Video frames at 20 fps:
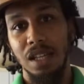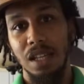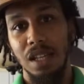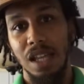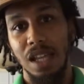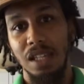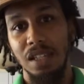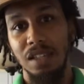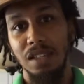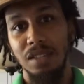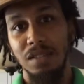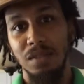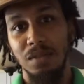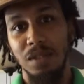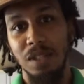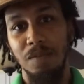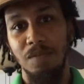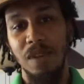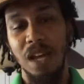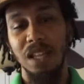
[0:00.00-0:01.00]
in
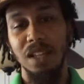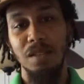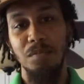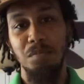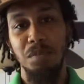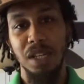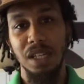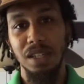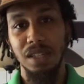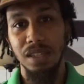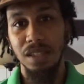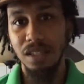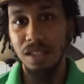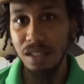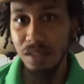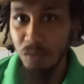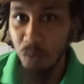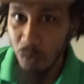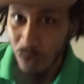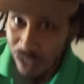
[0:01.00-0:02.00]
developing
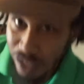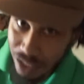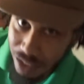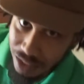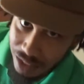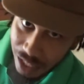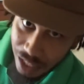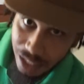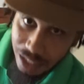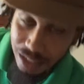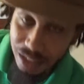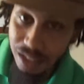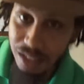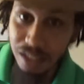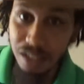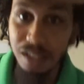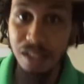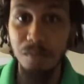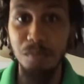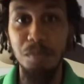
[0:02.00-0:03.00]
what it takes
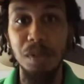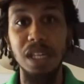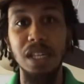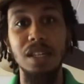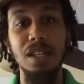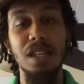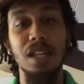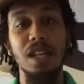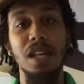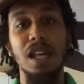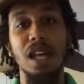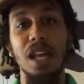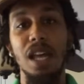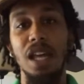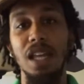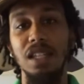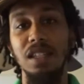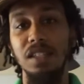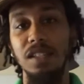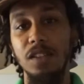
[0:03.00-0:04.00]
to be
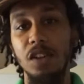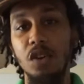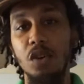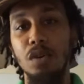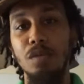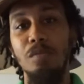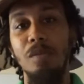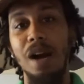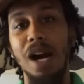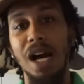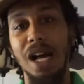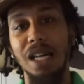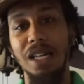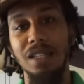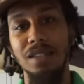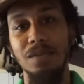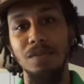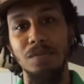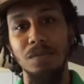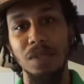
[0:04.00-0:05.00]
in your
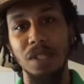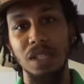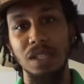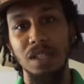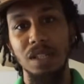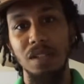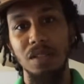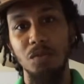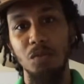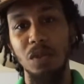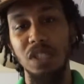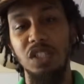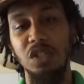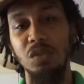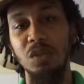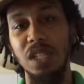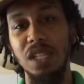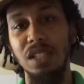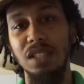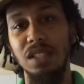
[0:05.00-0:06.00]
mind, what
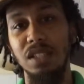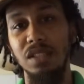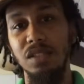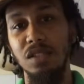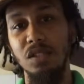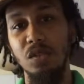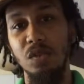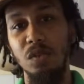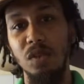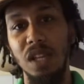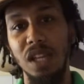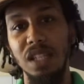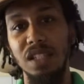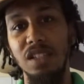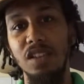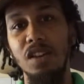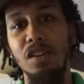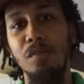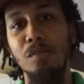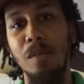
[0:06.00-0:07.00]
you need to do in
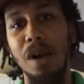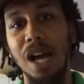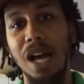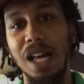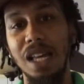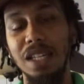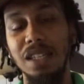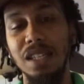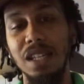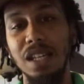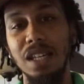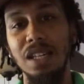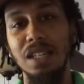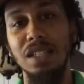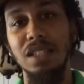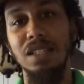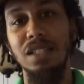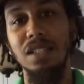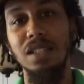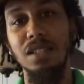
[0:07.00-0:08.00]
your mind
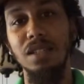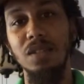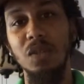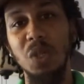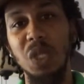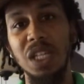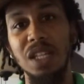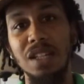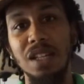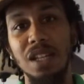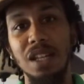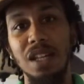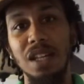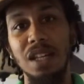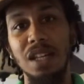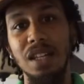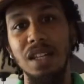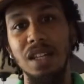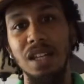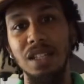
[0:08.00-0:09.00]
to
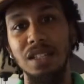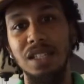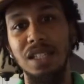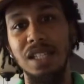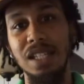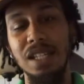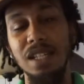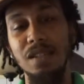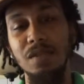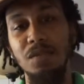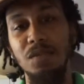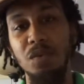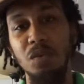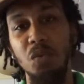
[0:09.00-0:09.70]
achieve